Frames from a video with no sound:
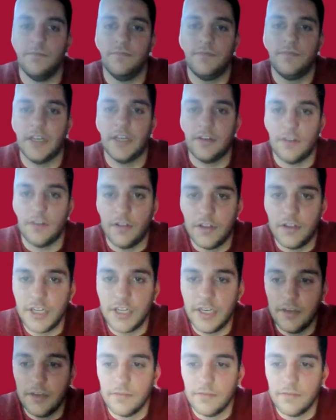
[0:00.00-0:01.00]

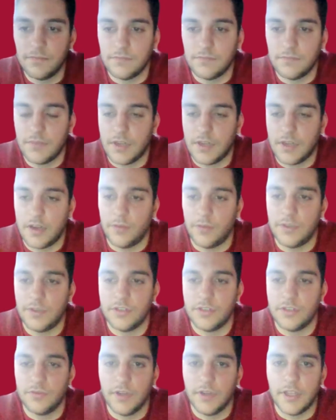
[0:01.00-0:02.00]
technology, which
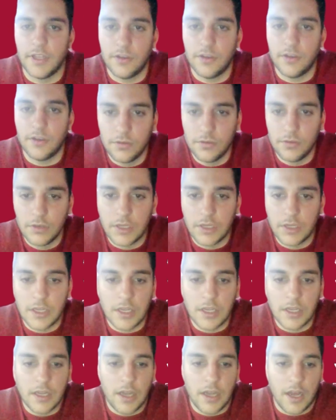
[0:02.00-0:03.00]
is really cool.
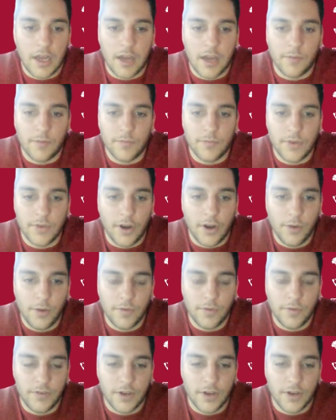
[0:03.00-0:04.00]

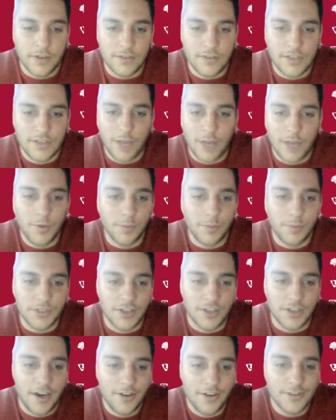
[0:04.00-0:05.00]
We've got Samuel
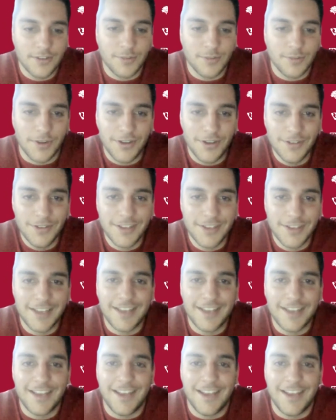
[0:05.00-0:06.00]
Bashar as well,
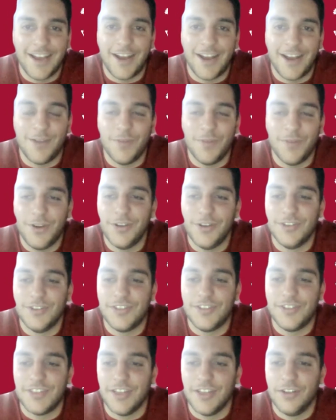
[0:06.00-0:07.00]
who's
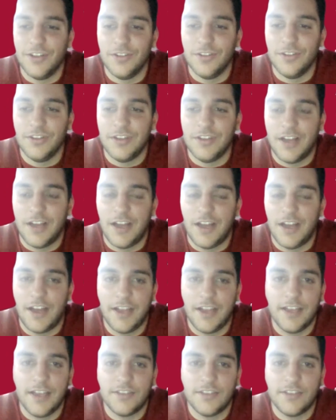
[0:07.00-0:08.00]
still,
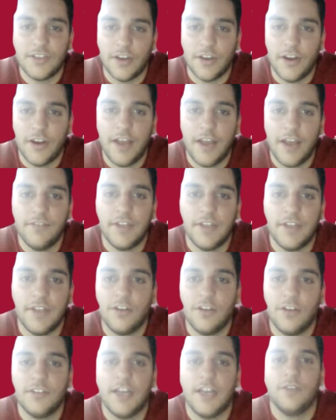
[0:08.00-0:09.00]
heavily in
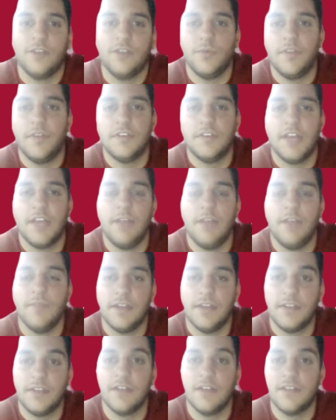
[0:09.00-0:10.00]
contact with the team
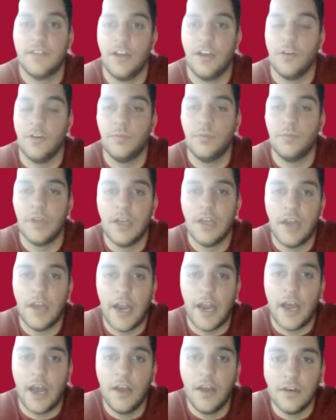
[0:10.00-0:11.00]
that does help
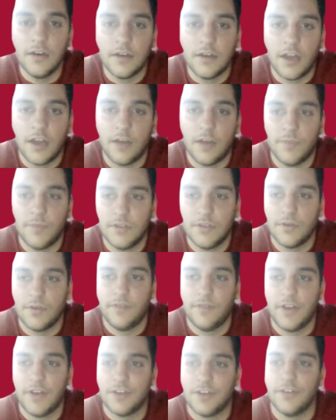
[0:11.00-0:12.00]
out. He's one
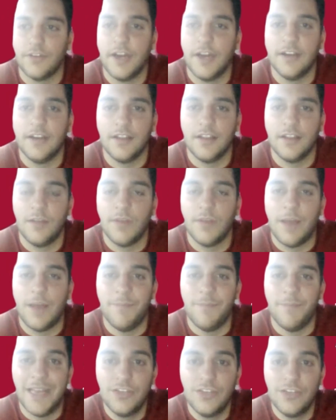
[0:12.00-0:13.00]
of our great alumni
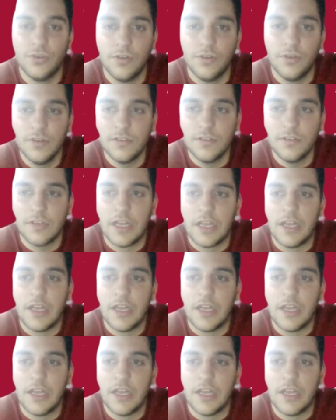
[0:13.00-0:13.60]
mentors.